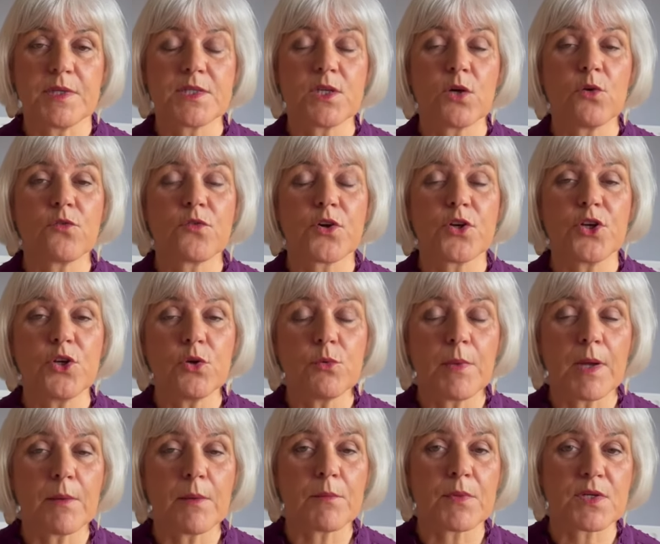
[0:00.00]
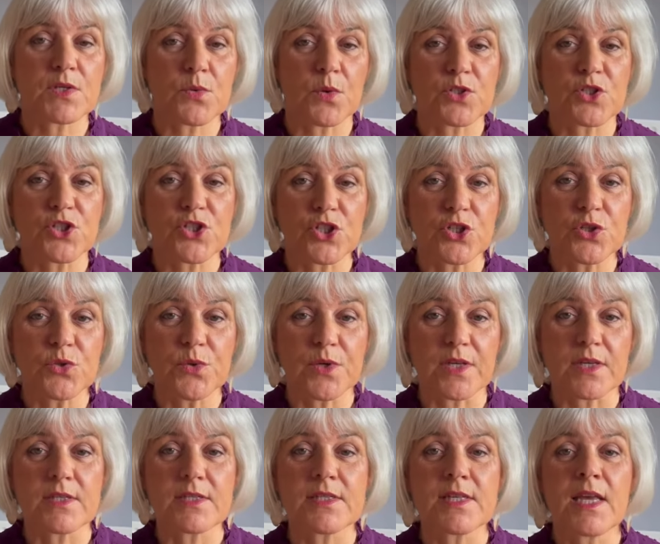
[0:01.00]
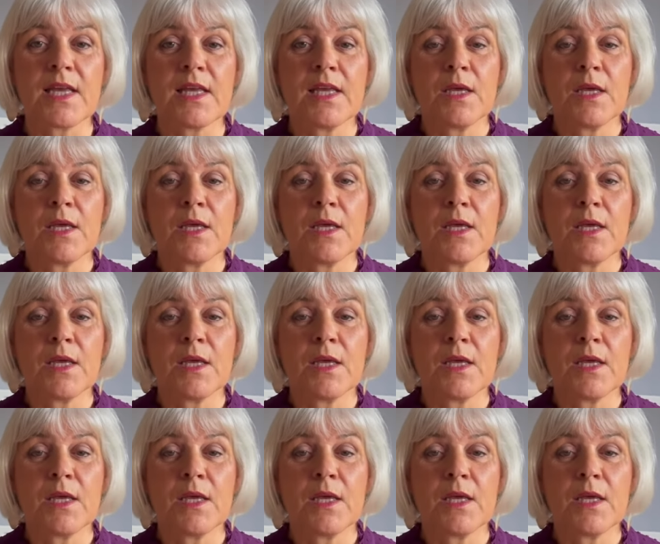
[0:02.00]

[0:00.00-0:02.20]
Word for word: So for new members, what you do is